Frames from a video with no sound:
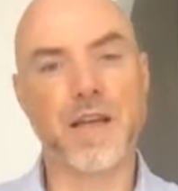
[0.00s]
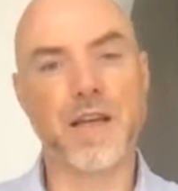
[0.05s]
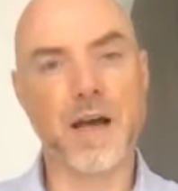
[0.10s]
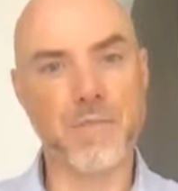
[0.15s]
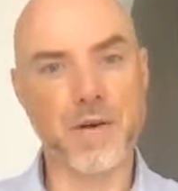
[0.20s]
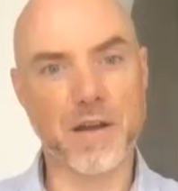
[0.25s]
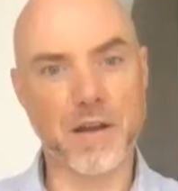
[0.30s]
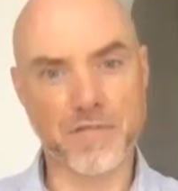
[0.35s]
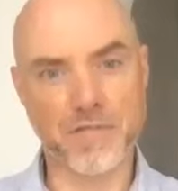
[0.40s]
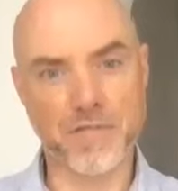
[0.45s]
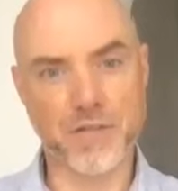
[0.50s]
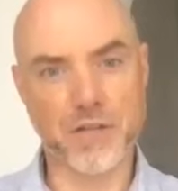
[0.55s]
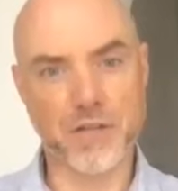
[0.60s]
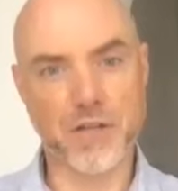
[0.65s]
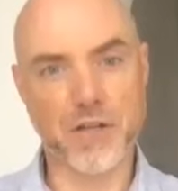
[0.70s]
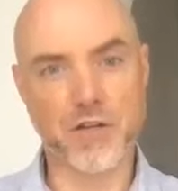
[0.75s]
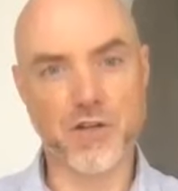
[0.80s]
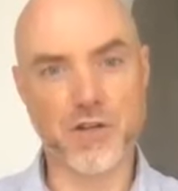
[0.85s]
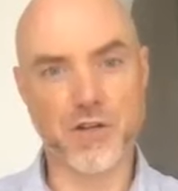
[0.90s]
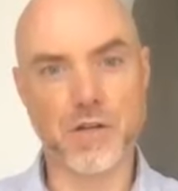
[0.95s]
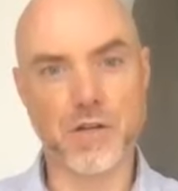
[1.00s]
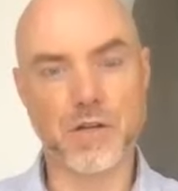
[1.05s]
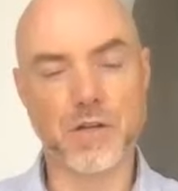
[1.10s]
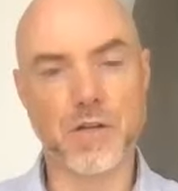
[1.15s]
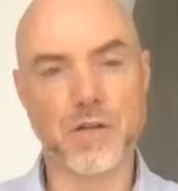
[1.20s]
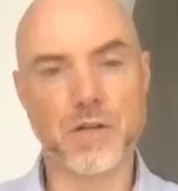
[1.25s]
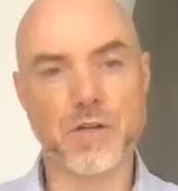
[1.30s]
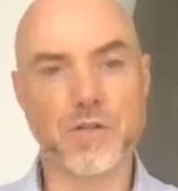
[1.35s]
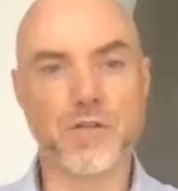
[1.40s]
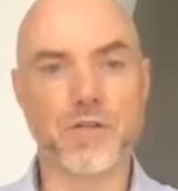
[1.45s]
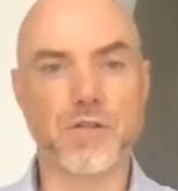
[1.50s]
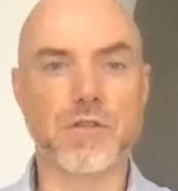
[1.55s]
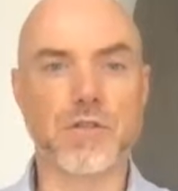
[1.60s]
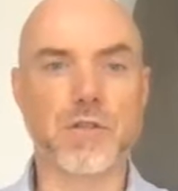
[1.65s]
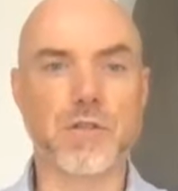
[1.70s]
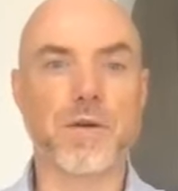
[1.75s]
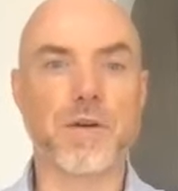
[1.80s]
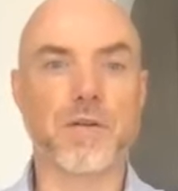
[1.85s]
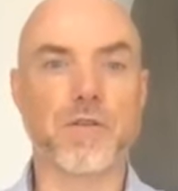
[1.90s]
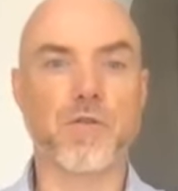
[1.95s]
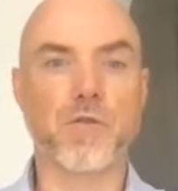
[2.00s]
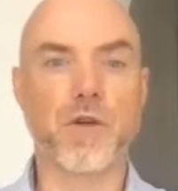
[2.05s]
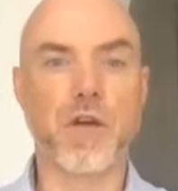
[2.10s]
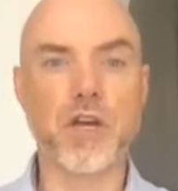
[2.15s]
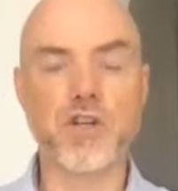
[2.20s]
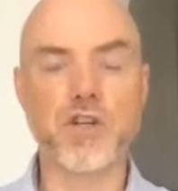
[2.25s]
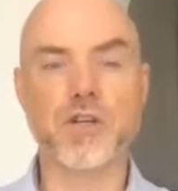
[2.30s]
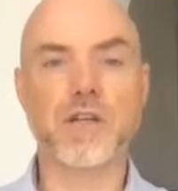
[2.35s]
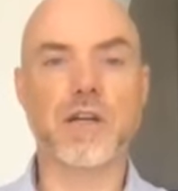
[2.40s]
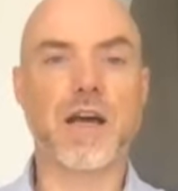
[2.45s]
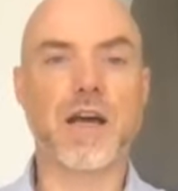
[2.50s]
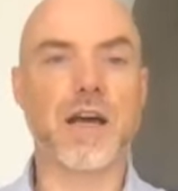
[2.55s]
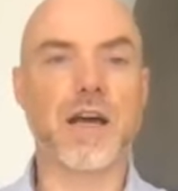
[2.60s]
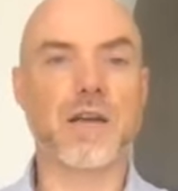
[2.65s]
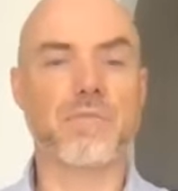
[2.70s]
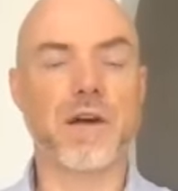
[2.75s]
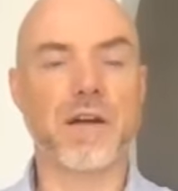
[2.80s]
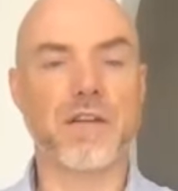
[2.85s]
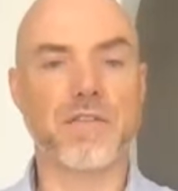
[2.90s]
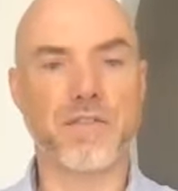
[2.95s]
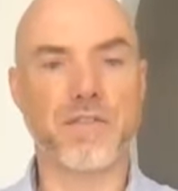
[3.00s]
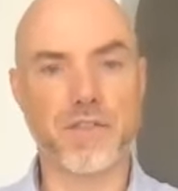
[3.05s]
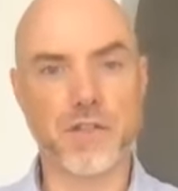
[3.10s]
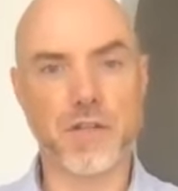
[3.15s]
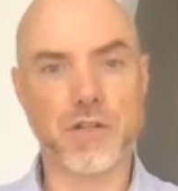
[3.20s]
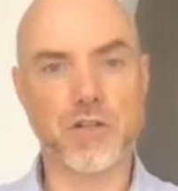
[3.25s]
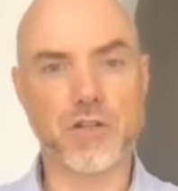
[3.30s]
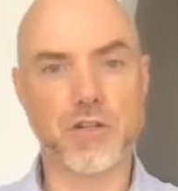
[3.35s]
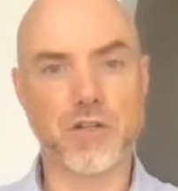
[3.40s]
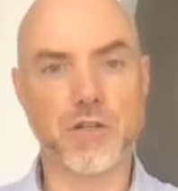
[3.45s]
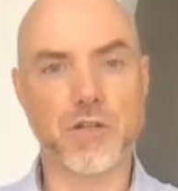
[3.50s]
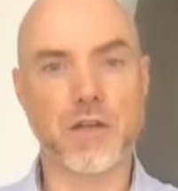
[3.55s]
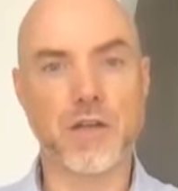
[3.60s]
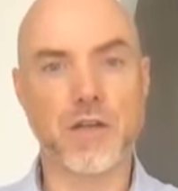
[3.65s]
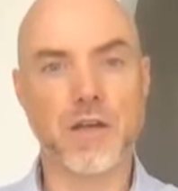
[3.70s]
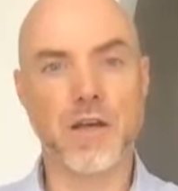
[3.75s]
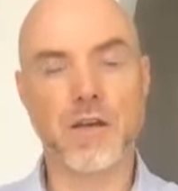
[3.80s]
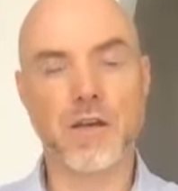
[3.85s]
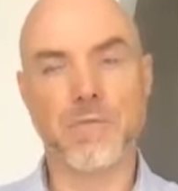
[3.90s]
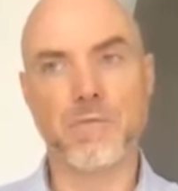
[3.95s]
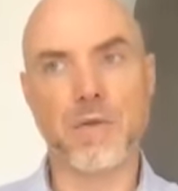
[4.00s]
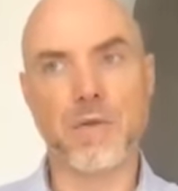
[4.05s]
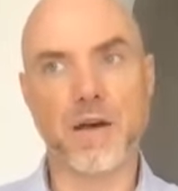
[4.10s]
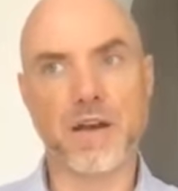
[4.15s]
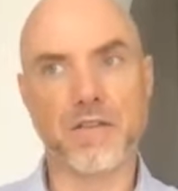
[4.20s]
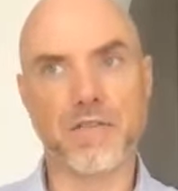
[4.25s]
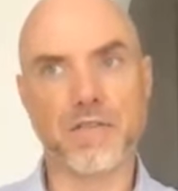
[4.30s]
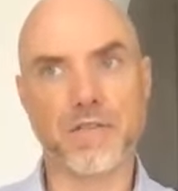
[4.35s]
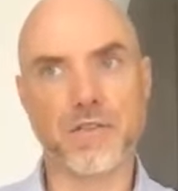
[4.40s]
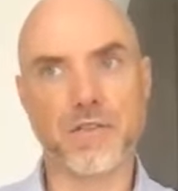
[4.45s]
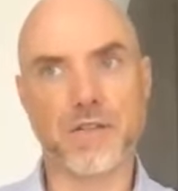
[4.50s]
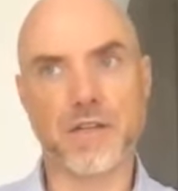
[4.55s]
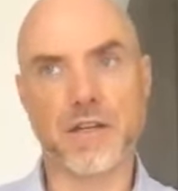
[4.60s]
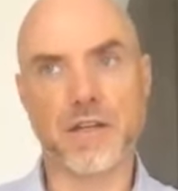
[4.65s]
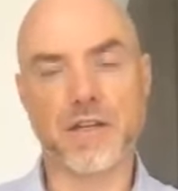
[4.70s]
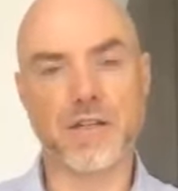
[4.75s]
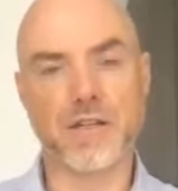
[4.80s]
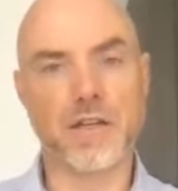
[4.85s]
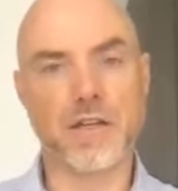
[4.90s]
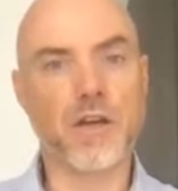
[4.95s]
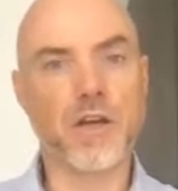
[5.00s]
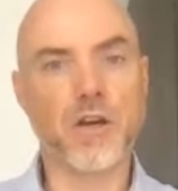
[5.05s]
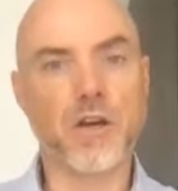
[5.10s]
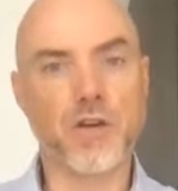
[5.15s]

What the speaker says: and manifestation. So it's about creation and manifestation, manifesting